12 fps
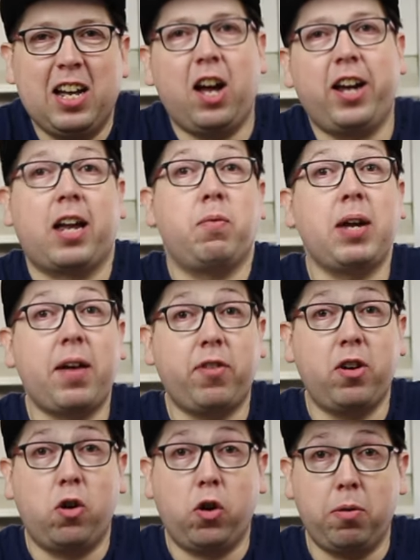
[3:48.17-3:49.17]
Okay, we have
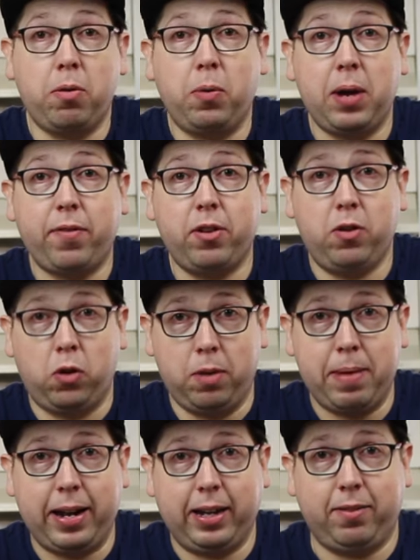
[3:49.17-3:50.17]
an
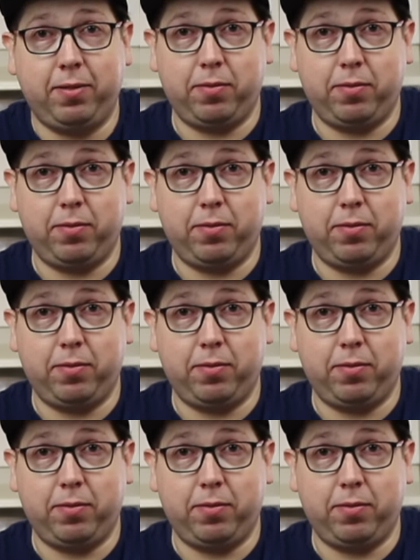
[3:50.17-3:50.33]
automatic